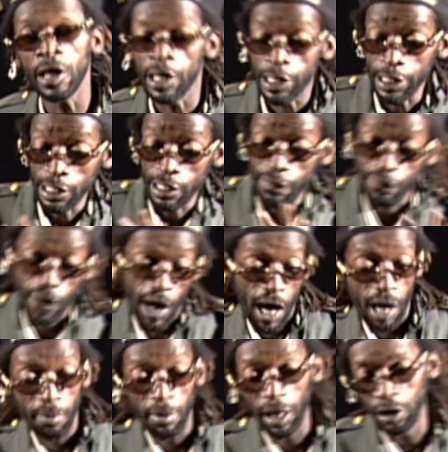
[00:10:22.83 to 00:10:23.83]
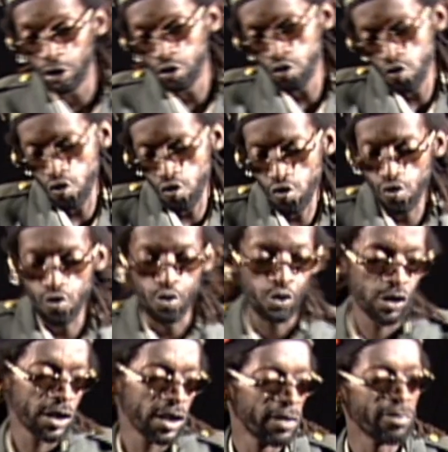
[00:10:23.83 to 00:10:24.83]
In the farm of
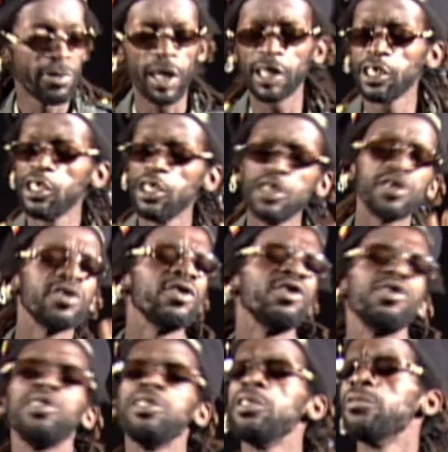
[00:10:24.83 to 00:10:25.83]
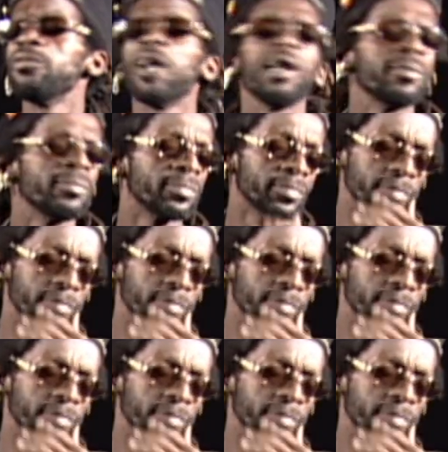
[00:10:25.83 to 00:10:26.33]
Lucifer the deceiver.